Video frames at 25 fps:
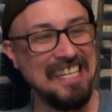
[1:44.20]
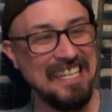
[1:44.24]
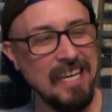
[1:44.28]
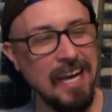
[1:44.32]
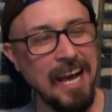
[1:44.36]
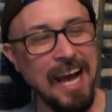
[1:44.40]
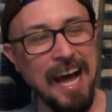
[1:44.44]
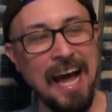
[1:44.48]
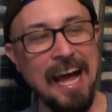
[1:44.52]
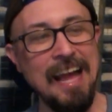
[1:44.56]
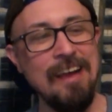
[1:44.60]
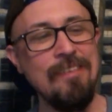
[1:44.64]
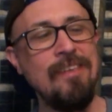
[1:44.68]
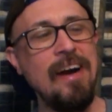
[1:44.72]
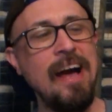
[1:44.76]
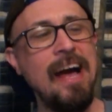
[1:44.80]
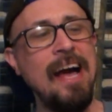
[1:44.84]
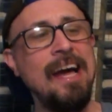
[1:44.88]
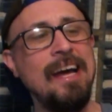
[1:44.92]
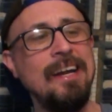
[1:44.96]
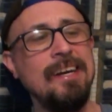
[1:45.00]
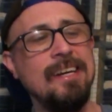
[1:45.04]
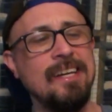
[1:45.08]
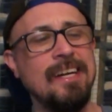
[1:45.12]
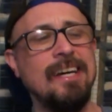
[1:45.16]
I've
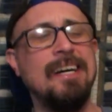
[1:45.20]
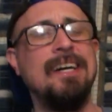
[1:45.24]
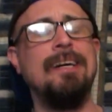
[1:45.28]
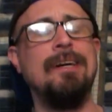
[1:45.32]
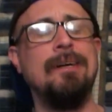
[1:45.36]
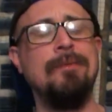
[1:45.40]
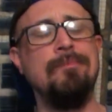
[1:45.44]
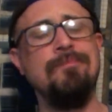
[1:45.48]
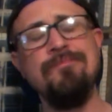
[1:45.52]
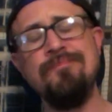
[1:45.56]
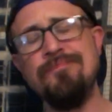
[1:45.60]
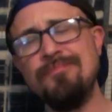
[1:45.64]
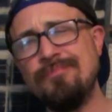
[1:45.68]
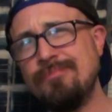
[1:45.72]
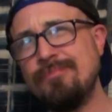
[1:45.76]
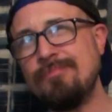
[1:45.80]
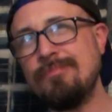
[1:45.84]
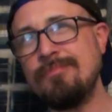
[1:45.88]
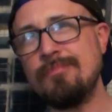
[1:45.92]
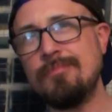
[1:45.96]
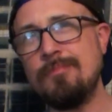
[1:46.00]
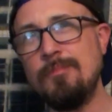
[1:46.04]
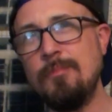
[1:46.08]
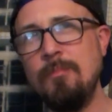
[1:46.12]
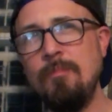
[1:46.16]
had, uh,
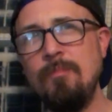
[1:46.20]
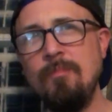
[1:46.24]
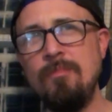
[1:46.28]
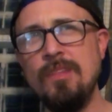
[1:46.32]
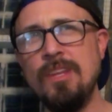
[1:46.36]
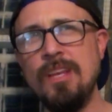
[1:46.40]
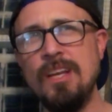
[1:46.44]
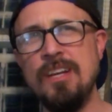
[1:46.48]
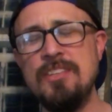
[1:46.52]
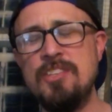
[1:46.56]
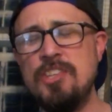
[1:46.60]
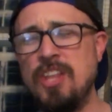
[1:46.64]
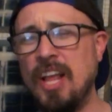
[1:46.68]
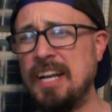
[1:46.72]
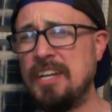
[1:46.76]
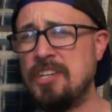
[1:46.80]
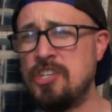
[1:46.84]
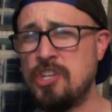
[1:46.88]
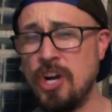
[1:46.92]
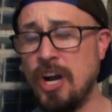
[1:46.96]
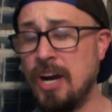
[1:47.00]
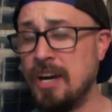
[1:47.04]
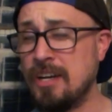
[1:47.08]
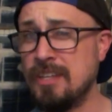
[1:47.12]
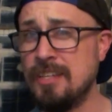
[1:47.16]
like,
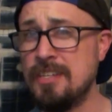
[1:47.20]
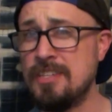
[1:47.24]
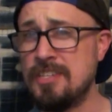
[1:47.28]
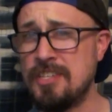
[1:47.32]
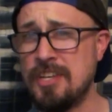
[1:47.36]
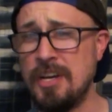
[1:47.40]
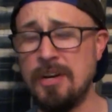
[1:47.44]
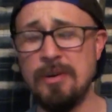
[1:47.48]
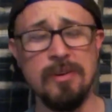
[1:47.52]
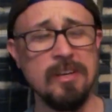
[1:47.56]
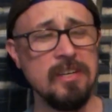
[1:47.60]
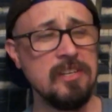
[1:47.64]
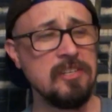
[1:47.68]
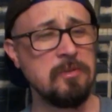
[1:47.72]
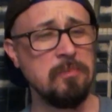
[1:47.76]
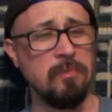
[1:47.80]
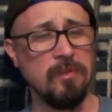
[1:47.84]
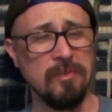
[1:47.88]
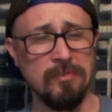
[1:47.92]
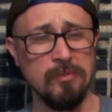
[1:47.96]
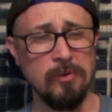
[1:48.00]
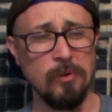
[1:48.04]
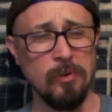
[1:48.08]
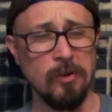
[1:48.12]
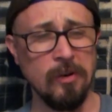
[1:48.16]
chocolate sodas
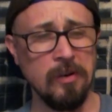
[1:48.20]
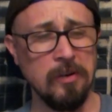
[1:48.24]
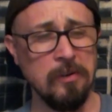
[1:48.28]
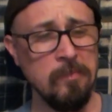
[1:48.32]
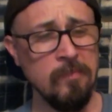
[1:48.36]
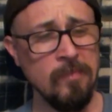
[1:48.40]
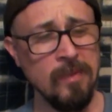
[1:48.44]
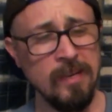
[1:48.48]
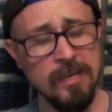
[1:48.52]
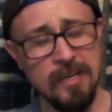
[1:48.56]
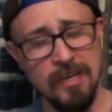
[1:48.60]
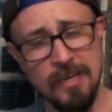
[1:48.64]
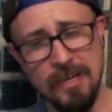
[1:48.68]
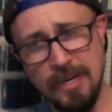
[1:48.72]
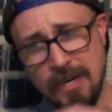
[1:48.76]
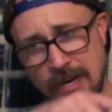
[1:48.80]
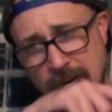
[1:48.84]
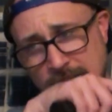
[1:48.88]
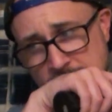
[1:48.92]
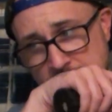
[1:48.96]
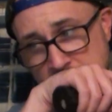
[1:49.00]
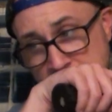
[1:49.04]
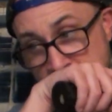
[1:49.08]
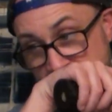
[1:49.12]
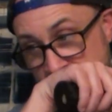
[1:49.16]
before.
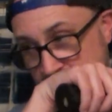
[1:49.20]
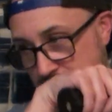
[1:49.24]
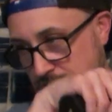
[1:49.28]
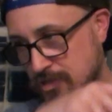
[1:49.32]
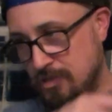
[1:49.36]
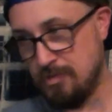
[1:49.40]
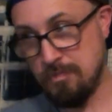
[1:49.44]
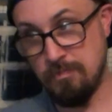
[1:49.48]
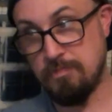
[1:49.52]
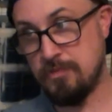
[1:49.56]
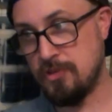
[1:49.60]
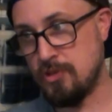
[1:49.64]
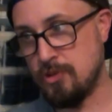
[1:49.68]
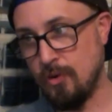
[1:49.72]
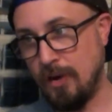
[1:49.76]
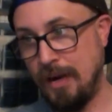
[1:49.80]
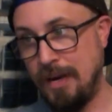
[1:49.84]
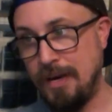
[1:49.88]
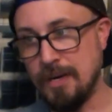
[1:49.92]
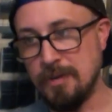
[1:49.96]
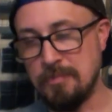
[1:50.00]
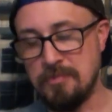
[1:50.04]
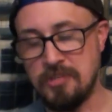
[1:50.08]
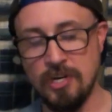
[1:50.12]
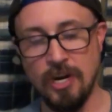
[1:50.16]
Just
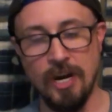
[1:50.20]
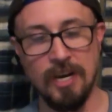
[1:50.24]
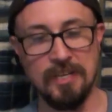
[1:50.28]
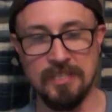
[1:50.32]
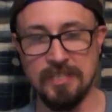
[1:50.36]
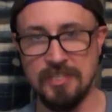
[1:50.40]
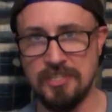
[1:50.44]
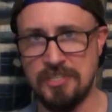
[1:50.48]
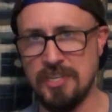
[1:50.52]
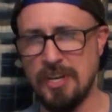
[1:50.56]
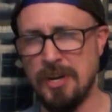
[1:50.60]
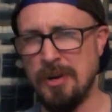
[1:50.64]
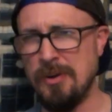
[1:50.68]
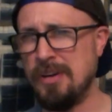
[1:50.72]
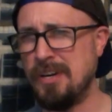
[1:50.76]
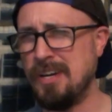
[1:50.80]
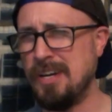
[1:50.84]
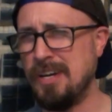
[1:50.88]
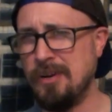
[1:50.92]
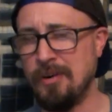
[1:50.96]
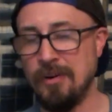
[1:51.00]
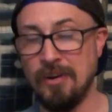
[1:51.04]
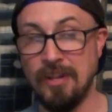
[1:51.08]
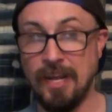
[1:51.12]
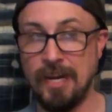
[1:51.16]
straight up chocolate
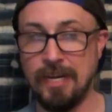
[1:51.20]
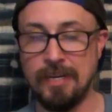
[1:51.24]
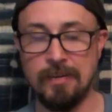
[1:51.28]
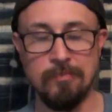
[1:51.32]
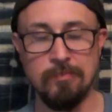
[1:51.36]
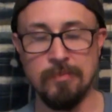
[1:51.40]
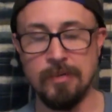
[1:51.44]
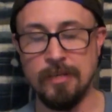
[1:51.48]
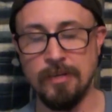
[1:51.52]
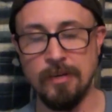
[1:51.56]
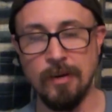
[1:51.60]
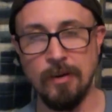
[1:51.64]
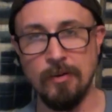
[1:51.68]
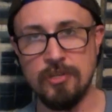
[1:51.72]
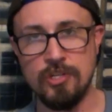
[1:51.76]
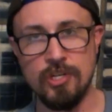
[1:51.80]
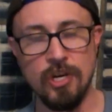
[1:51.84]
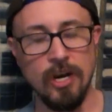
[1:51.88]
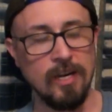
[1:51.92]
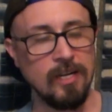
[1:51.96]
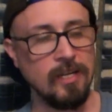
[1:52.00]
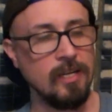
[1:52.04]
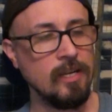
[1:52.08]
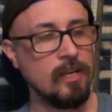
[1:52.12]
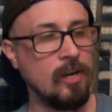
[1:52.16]
soda or, like, you know,
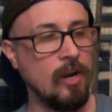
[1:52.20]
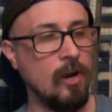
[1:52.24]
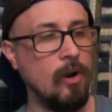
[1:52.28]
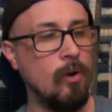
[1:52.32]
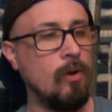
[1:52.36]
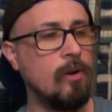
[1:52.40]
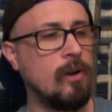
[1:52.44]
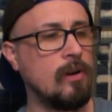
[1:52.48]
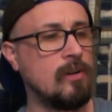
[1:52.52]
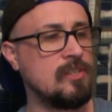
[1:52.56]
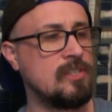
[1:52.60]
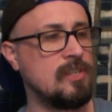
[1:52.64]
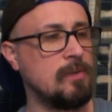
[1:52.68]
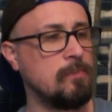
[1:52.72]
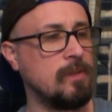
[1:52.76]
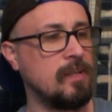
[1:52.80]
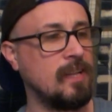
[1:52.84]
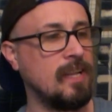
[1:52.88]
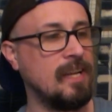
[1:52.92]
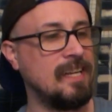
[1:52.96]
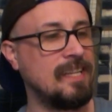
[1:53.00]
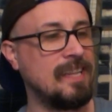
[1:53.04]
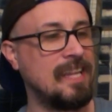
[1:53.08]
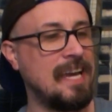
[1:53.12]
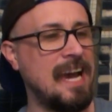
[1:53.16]
chocolate coke or something
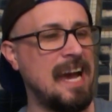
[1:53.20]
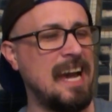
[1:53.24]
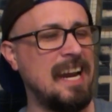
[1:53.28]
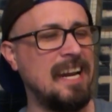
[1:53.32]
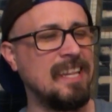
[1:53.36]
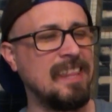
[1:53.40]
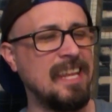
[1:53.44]
like that.